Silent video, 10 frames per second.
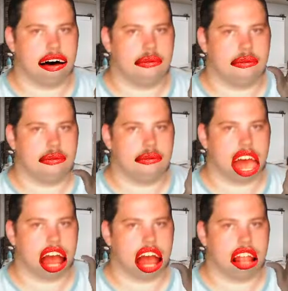Like
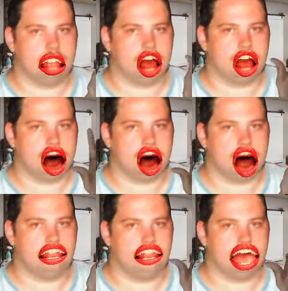it's useful, but
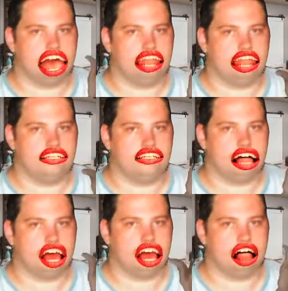this